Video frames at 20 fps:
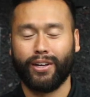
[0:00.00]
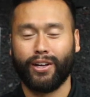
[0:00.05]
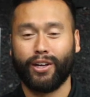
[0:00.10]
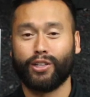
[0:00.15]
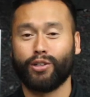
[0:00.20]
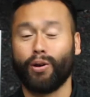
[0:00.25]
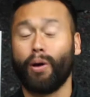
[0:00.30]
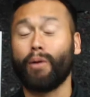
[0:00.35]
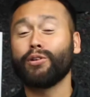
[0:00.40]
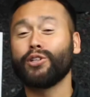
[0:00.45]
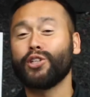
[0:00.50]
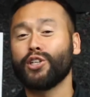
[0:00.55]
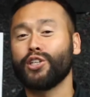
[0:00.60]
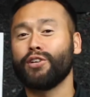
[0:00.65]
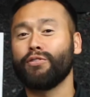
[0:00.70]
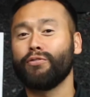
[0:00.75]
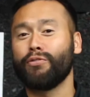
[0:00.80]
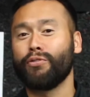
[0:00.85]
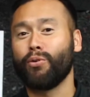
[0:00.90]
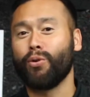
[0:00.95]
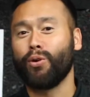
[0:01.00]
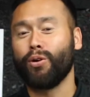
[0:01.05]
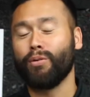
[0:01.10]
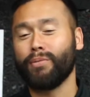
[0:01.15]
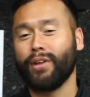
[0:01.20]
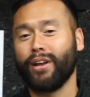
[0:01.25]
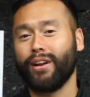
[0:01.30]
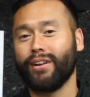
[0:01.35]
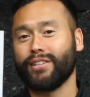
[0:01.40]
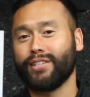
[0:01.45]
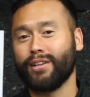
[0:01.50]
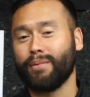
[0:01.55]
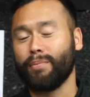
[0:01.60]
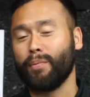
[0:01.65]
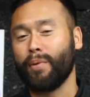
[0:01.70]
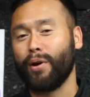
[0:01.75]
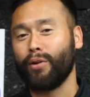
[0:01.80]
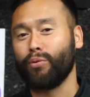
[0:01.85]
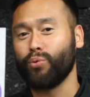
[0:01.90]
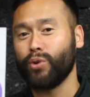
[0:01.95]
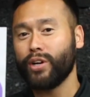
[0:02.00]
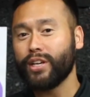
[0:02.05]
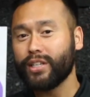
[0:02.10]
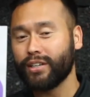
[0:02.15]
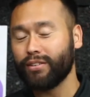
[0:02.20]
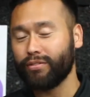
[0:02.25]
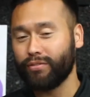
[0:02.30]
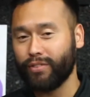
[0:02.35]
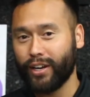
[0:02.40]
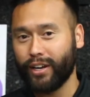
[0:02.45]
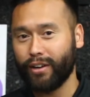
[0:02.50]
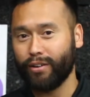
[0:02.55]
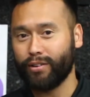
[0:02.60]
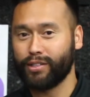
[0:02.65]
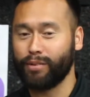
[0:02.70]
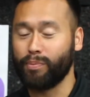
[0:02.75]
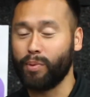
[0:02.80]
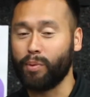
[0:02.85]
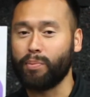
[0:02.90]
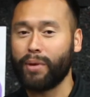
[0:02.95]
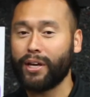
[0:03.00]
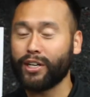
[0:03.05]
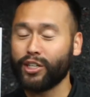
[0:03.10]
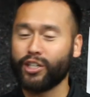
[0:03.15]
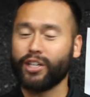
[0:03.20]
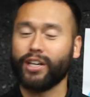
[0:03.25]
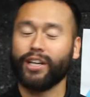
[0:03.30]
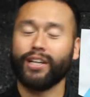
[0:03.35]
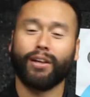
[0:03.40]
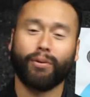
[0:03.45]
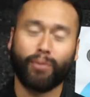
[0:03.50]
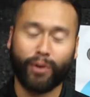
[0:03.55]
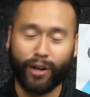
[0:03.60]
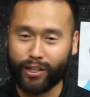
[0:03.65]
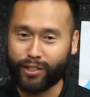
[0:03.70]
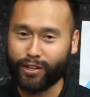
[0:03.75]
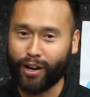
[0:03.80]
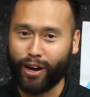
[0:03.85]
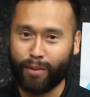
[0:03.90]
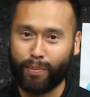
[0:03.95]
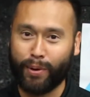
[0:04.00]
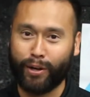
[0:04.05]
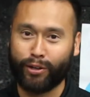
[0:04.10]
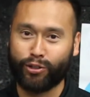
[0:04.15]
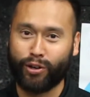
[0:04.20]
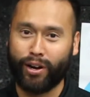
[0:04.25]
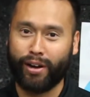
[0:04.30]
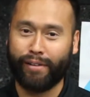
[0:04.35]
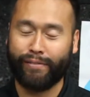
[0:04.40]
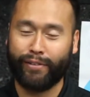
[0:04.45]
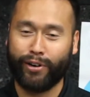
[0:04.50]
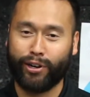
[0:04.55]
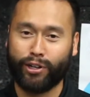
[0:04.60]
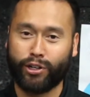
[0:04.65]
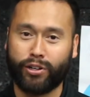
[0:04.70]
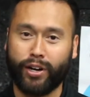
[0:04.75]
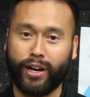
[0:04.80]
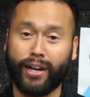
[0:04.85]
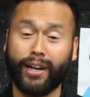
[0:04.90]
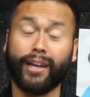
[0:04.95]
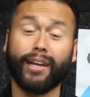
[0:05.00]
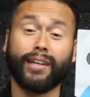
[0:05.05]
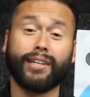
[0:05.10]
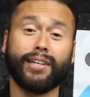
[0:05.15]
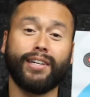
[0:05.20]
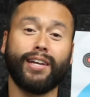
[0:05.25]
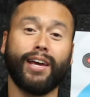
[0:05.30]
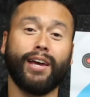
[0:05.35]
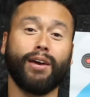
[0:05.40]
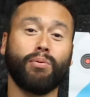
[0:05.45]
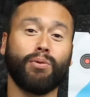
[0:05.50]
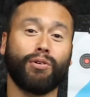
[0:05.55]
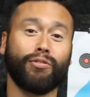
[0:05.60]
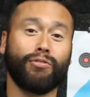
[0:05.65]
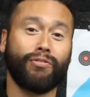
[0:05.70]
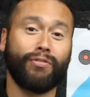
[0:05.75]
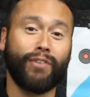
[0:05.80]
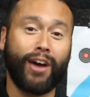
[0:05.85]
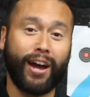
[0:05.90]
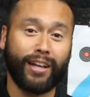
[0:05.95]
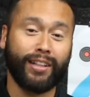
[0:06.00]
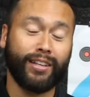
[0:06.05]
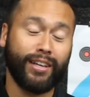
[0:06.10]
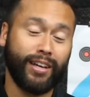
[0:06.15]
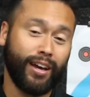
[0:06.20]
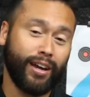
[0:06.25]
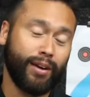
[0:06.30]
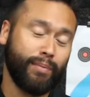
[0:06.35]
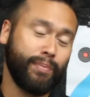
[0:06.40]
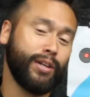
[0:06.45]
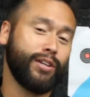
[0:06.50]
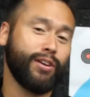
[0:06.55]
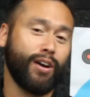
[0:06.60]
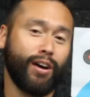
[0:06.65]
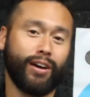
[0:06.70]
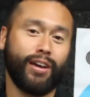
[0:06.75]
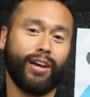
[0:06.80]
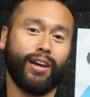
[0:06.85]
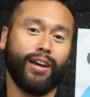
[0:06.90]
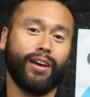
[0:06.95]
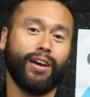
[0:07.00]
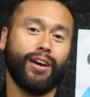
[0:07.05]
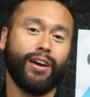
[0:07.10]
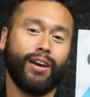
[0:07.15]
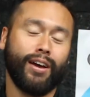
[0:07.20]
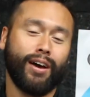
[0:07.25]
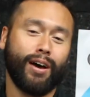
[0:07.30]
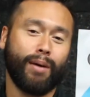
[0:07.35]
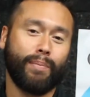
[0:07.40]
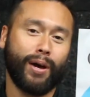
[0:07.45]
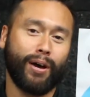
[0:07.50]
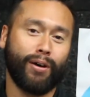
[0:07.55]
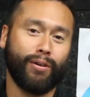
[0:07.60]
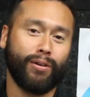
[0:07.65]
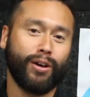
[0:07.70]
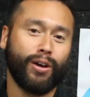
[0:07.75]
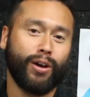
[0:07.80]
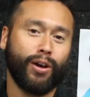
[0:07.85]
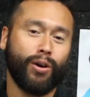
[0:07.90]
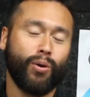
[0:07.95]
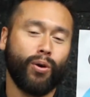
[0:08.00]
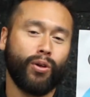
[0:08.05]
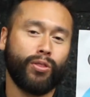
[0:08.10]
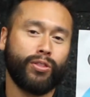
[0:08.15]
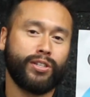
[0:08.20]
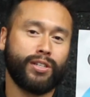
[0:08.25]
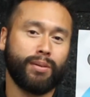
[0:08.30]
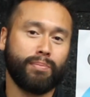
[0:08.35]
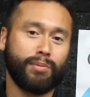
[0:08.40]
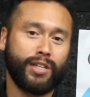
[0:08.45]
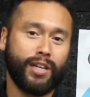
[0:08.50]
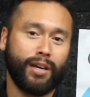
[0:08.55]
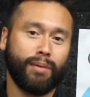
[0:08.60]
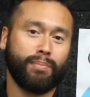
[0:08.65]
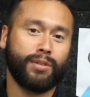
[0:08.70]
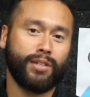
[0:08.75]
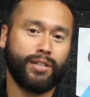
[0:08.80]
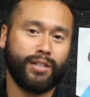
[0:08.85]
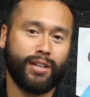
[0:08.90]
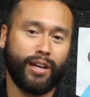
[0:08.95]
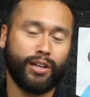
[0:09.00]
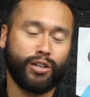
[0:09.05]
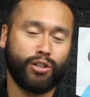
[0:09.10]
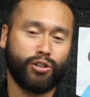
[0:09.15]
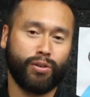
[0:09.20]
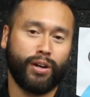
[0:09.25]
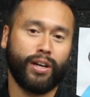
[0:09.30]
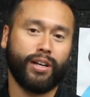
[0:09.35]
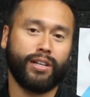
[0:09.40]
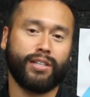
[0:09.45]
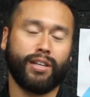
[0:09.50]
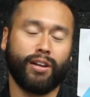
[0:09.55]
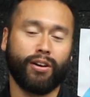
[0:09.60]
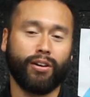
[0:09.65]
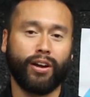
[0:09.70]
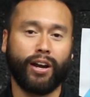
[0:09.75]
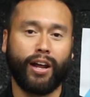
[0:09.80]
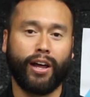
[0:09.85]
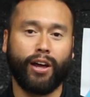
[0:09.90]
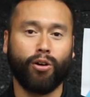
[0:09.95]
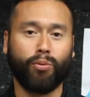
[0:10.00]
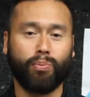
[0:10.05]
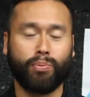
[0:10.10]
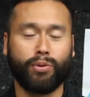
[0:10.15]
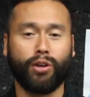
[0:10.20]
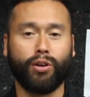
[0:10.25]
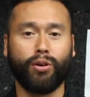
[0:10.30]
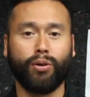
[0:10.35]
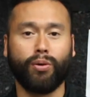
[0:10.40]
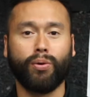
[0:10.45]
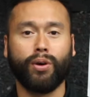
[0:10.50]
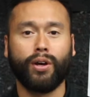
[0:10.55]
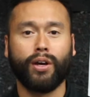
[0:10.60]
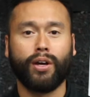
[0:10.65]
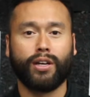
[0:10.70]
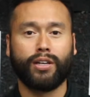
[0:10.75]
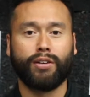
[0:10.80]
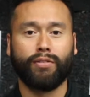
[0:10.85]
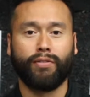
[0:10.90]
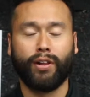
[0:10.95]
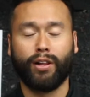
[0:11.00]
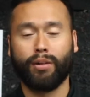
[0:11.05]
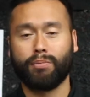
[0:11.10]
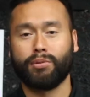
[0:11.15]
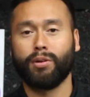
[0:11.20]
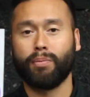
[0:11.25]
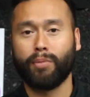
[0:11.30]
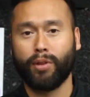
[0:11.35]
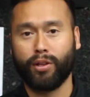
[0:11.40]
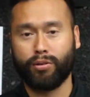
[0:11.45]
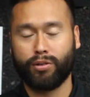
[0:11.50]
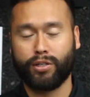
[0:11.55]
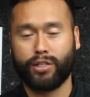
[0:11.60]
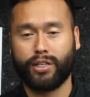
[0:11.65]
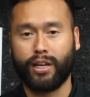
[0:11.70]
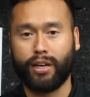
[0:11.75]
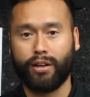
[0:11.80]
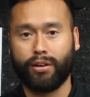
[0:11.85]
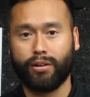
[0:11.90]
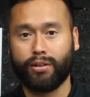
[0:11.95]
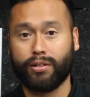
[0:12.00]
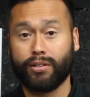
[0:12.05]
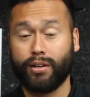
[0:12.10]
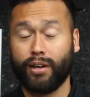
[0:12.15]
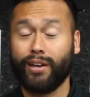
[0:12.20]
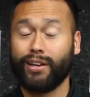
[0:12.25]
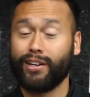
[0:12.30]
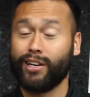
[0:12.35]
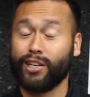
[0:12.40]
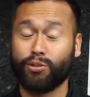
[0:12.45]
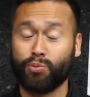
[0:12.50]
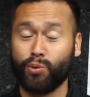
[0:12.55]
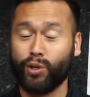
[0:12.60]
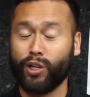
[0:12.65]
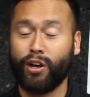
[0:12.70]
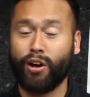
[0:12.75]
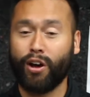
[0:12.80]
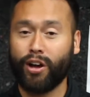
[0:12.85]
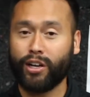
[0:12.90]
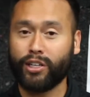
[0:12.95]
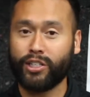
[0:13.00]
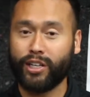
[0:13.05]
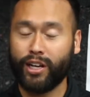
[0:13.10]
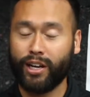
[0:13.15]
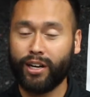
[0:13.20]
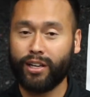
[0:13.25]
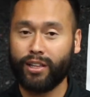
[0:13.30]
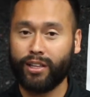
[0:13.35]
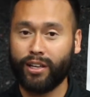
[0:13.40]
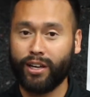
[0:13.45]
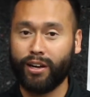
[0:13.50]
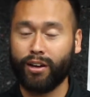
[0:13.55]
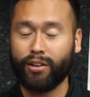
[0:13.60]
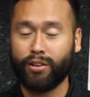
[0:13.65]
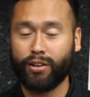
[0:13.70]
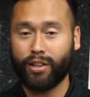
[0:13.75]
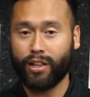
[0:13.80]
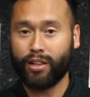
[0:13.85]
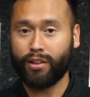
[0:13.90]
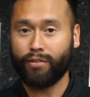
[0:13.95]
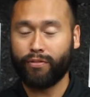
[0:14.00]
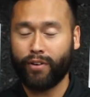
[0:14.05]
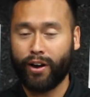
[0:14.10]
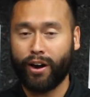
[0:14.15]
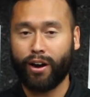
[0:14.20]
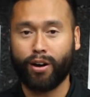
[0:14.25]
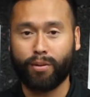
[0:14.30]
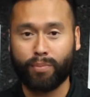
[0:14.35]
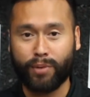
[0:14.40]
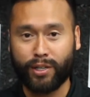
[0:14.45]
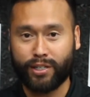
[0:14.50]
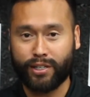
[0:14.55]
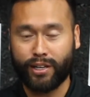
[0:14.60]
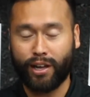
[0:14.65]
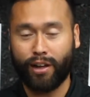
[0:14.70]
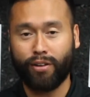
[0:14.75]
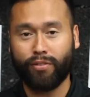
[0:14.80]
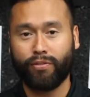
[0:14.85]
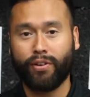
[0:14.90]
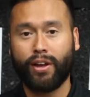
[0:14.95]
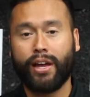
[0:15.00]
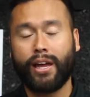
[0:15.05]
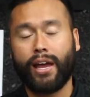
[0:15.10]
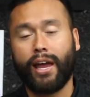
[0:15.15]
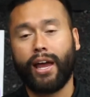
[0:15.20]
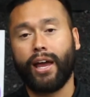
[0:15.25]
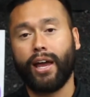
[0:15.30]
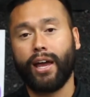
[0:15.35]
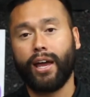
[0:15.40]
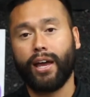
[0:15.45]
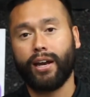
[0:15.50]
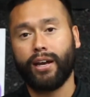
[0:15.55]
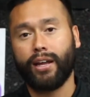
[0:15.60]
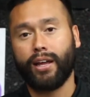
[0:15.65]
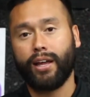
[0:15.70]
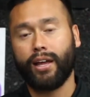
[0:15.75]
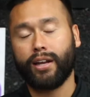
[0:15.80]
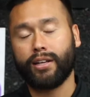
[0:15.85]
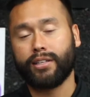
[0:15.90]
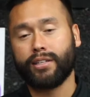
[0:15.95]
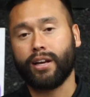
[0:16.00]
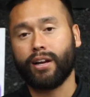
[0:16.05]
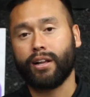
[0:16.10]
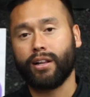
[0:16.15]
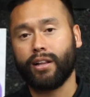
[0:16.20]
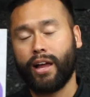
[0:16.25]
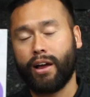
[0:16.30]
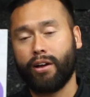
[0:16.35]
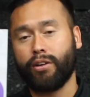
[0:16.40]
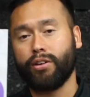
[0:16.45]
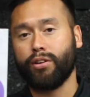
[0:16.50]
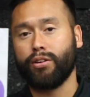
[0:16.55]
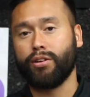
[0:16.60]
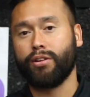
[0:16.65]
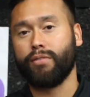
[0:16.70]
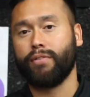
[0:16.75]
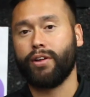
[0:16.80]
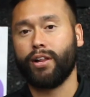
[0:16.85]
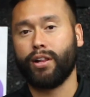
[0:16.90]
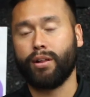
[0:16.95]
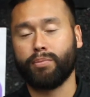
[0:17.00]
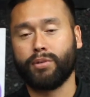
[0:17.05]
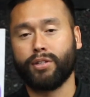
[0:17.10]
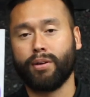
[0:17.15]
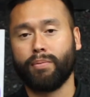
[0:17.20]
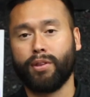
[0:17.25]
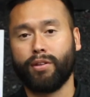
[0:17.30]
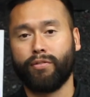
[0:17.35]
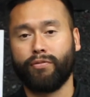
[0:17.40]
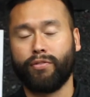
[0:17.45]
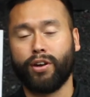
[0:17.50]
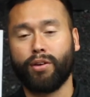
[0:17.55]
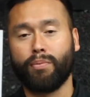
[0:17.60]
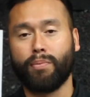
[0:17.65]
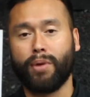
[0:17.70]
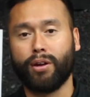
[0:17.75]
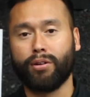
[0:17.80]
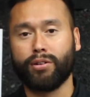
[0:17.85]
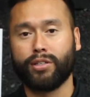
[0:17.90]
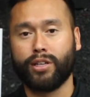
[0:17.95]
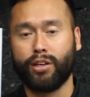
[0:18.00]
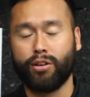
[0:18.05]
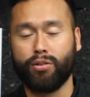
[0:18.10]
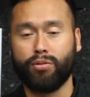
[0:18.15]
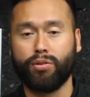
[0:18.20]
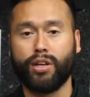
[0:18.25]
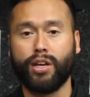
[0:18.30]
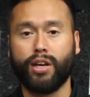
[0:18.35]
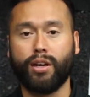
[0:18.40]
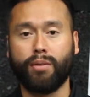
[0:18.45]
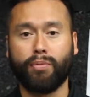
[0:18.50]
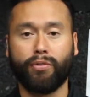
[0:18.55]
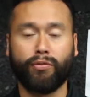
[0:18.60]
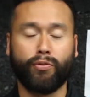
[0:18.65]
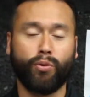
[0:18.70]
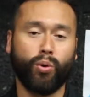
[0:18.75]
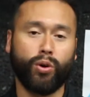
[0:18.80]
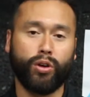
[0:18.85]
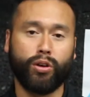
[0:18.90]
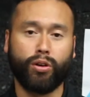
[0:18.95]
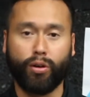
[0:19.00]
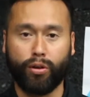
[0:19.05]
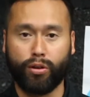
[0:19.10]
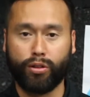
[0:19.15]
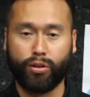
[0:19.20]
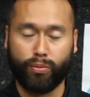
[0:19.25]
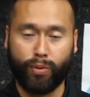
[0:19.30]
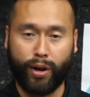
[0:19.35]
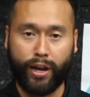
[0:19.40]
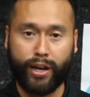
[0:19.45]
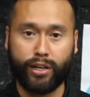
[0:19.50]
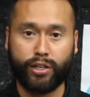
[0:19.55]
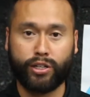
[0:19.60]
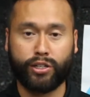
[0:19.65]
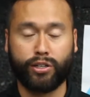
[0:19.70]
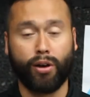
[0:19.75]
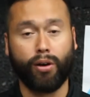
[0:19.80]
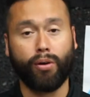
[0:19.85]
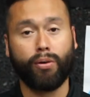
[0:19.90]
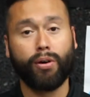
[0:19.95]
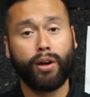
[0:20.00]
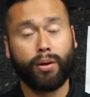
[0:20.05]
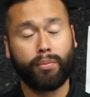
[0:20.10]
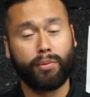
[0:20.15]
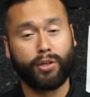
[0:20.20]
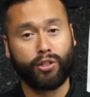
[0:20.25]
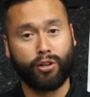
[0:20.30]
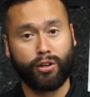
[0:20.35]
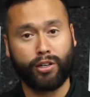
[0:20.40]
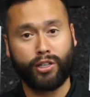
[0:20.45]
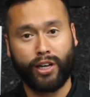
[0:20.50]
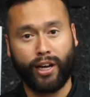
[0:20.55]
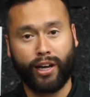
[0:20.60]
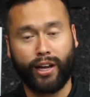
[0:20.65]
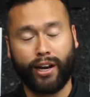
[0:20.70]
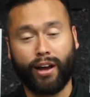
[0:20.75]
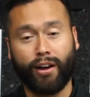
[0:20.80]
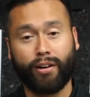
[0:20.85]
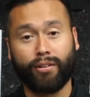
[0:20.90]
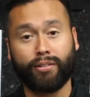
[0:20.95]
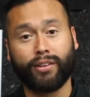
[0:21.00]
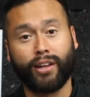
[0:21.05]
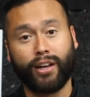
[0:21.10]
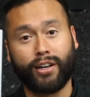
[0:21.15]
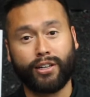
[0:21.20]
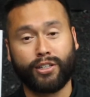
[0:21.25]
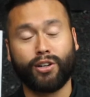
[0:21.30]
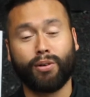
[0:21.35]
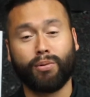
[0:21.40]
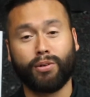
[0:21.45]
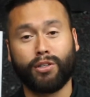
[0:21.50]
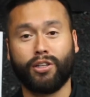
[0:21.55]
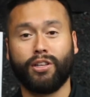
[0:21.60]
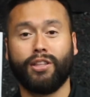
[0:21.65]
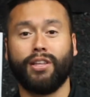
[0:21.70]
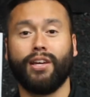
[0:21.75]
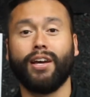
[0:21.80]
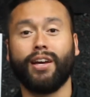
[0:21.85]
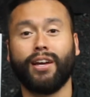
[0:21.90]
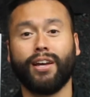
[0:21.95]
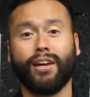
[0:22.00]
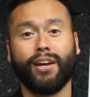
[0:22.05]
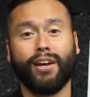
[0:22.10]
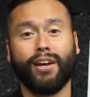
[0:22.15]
So I was just informed that in some of my recent videos I've been mentioning that we're going to talk about dry fire training, and today we're finally going to be talking about some tips and tricks that are going to help you develop some of those skills. Doesn't really cost you anything other than the firearm itself, and it's going to allow you to develop some of the fundamentals that you need before you go to the range. So be sure to check it out and let us know what you think.